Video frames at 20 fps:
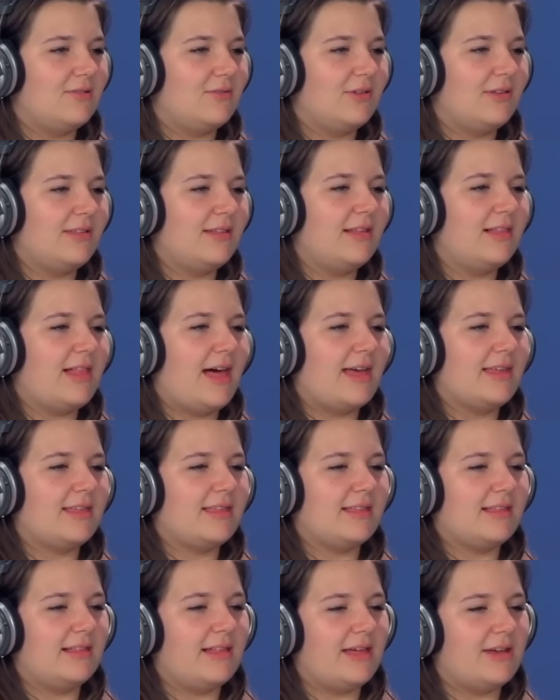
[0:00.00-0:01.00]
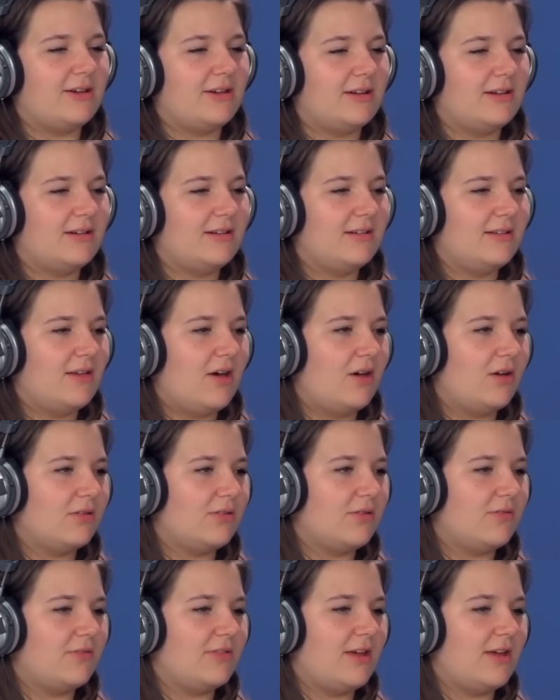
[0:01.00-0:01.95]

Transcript: What's the last letter? Oh, it's over